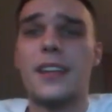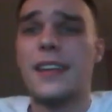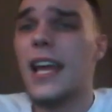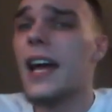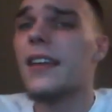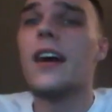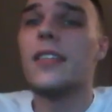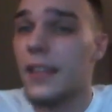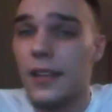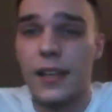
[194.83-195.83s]

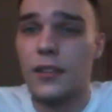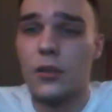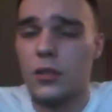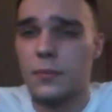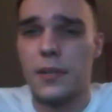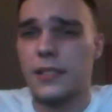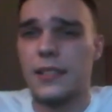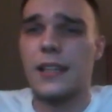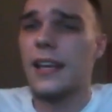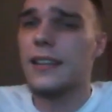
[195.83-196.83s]
Nothing like the newer bikes,
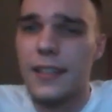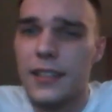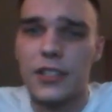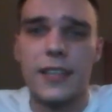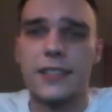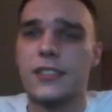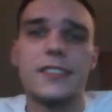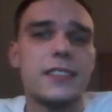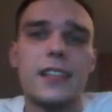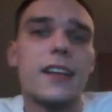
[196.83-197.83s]
not like the
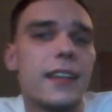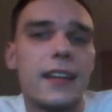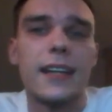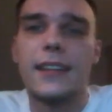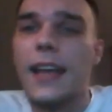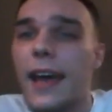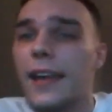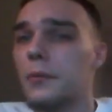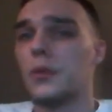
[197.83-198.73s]
injections, nothing like that.